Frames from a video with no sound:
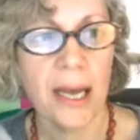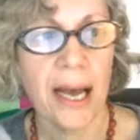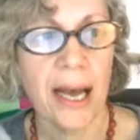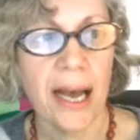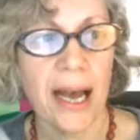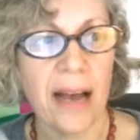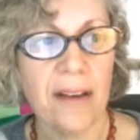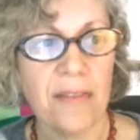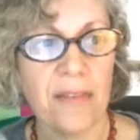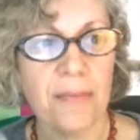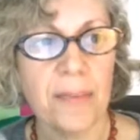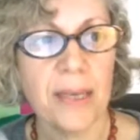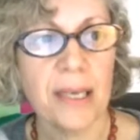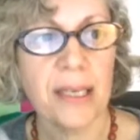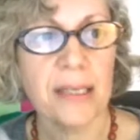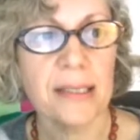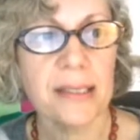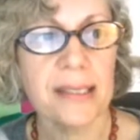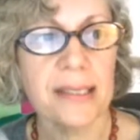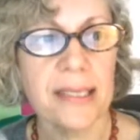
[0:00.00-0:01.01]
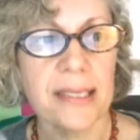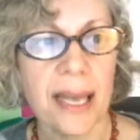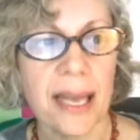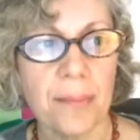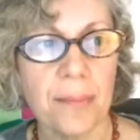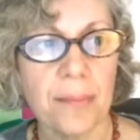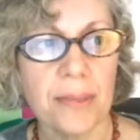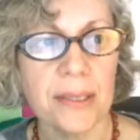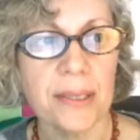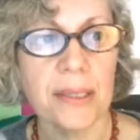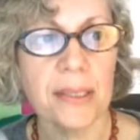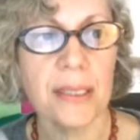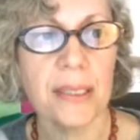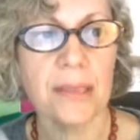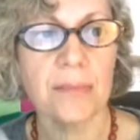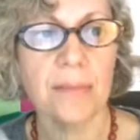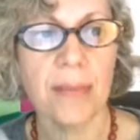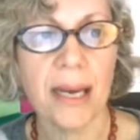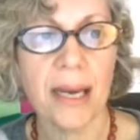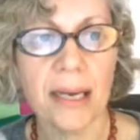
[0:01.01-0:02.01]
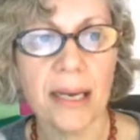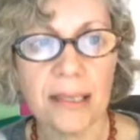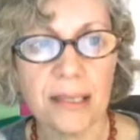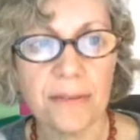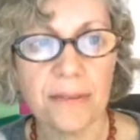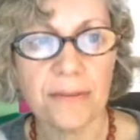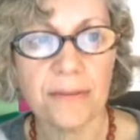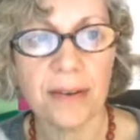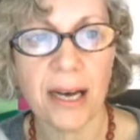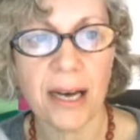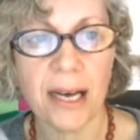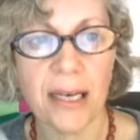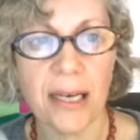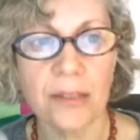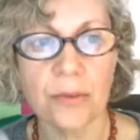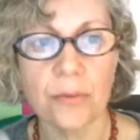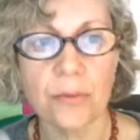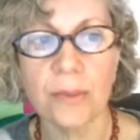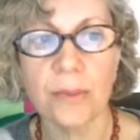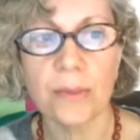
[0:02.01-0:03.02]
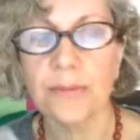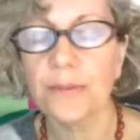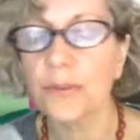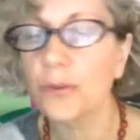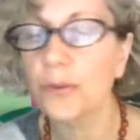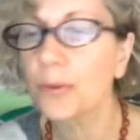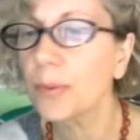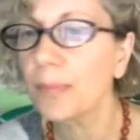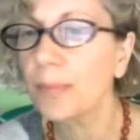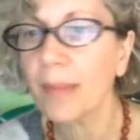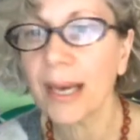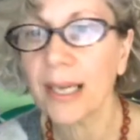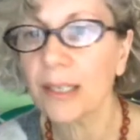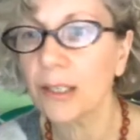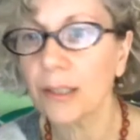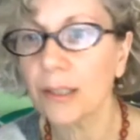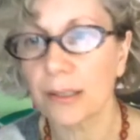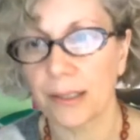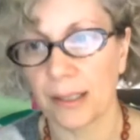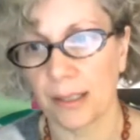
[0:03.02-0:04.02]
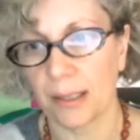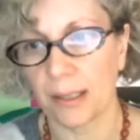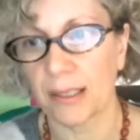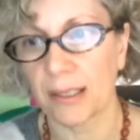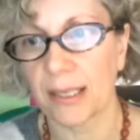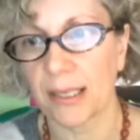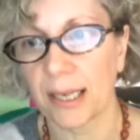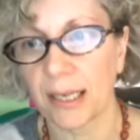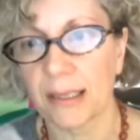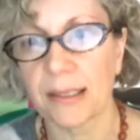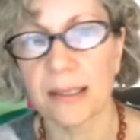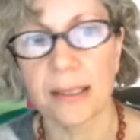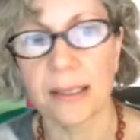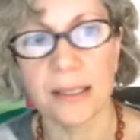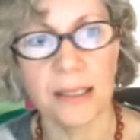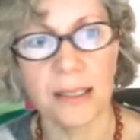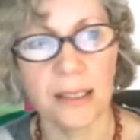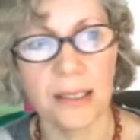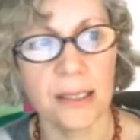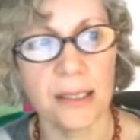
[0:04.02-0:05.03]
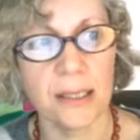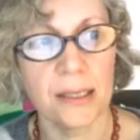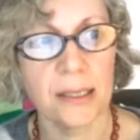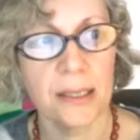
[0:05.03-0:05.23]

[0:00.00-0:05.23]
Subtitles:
have been assembled and magnified with tremendous intensity.